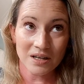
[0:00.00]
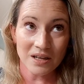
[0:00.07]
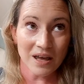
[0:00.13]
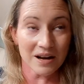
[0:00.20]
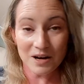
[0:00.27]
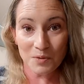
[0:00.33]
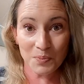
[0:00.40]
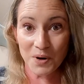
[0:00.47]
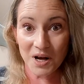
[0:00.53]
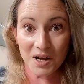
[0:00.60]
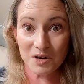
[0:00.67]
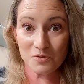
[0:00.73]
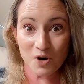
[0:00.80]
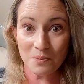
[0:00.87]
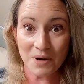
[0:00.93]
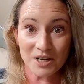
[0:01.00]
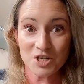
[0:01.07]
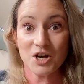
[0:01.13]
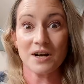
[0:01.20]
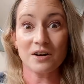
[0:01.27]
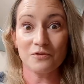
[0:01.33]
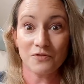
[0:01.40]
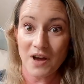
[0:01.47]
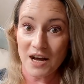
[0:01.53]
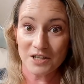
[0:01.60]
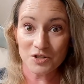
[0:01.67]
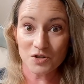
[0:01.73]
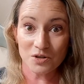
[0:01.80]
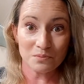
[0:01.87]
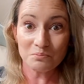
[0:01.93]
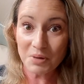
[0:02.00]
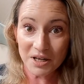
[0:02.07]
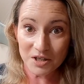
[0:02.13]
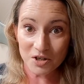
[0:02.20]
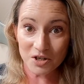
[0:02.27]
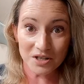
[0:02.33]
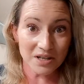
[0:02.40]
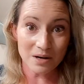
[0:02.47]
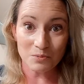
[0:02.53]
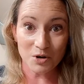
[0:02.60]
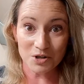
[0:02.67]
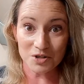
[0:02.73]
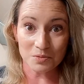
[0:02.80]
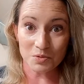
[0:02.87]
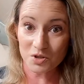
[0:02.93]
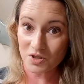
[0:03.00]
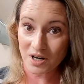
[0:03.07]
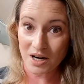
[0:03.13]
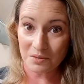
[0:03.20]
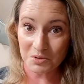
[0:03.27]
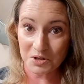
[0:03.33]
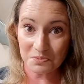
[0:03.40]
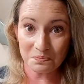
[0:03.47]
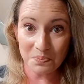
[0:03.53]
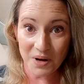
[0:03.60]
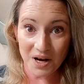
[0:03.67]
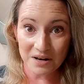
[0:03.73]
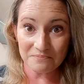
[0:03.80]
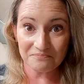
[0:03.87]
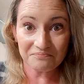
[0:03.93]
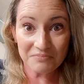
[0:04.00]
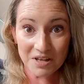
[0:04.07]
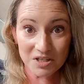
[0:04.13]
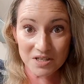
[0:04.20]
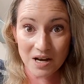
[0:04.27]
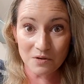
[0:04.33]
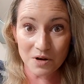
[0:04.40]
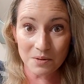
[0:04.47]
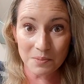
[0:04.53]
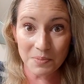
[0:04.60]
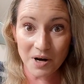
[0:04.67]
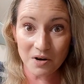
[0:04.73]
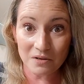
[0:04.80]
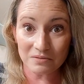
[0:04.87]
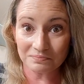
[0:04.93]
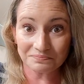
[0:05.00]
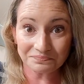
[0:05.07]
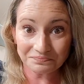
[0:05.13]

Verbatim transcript: And it'll probably grow my channel faster and bigger and get more subscribers, but that's not what I'm about.